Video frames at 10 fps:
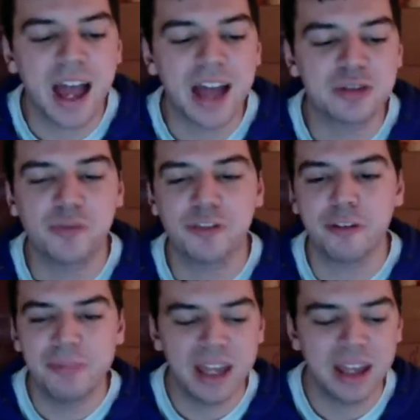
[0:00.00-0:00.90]
So for
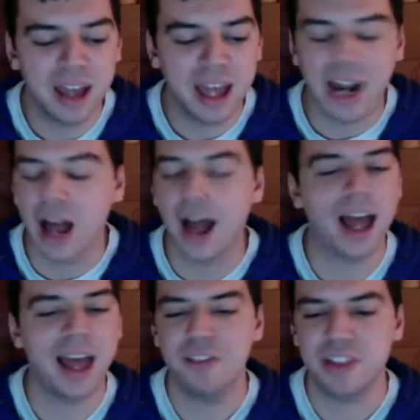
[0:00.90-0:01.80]
me, and
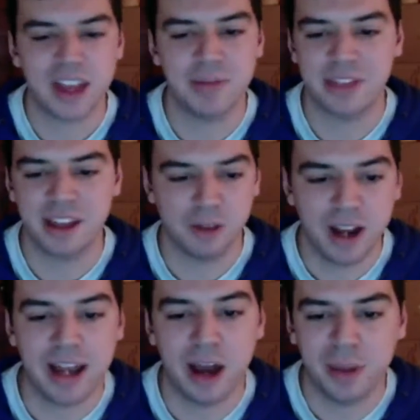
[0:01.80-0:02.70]
everything I think
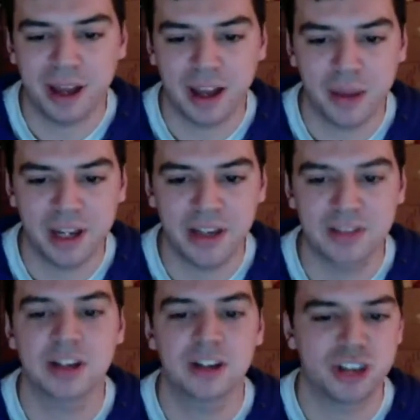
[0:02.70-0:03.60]
right now about comedy
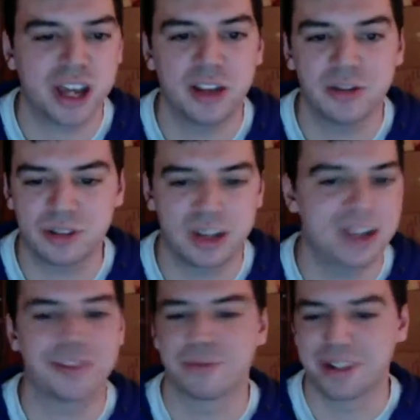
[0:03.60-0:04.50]
is going to change
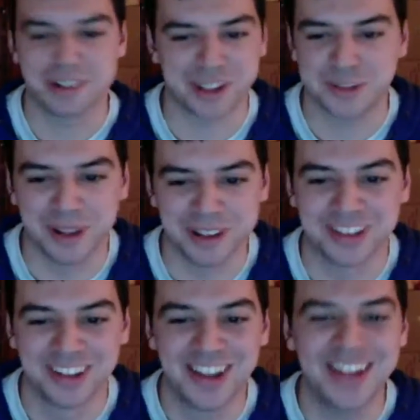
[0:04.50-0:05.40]
in 3 to 6
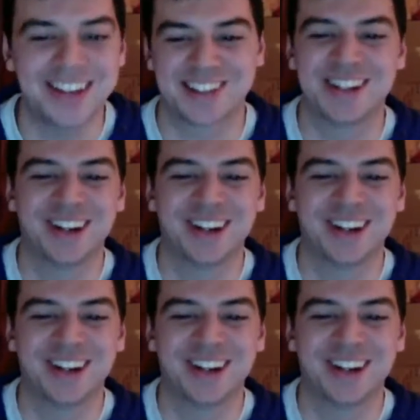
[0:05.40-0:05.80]
months. So